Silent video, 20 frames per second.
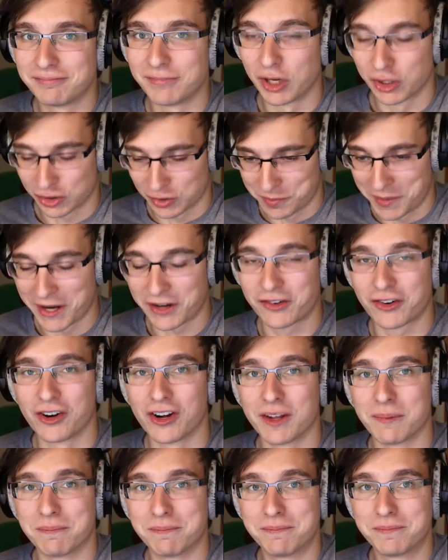Also, make sure
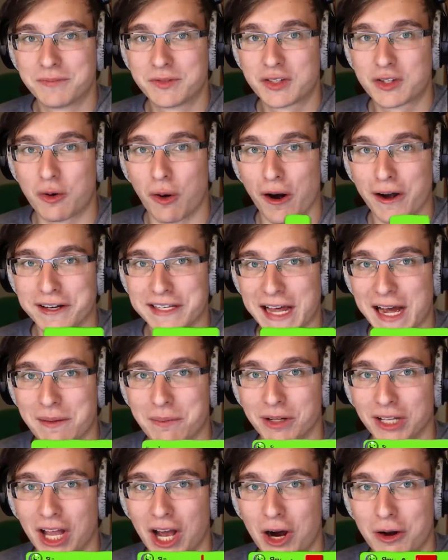to squirt down
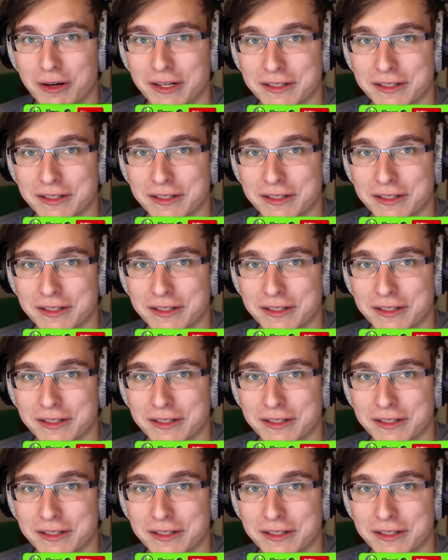below